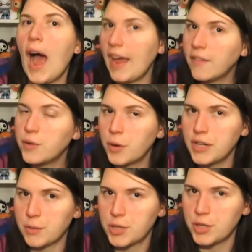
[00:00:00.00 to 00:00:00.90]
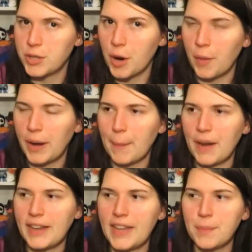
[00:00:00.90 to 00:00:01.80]
I have no idea where she's going,
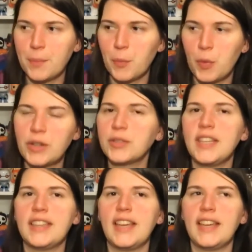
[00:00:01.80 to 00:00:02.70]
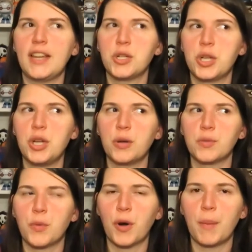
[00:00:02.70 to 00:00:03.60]
but I keep weirdly thinking she
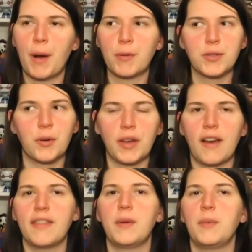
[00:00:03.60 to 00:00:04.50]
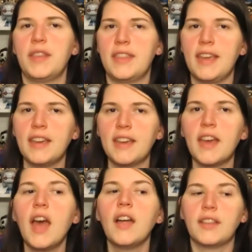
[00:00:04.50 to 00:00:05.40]
knows more about what's going on than we think.
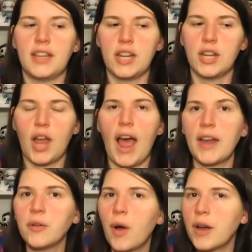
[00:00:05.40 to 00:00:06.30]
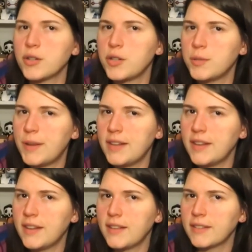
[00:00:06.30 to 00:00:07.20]
Like, I don't know how she's been,
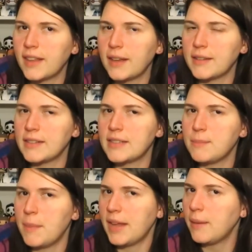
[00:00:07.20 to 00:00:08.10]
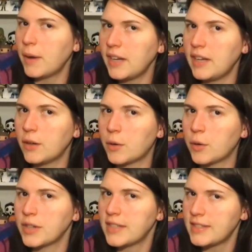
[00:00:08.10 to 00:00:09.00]
like, making money
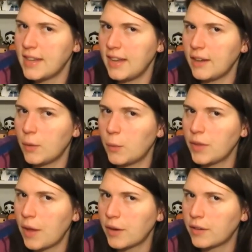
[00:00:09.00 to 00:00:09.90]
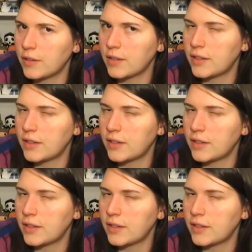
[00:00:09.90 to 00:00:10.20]
or existing without a...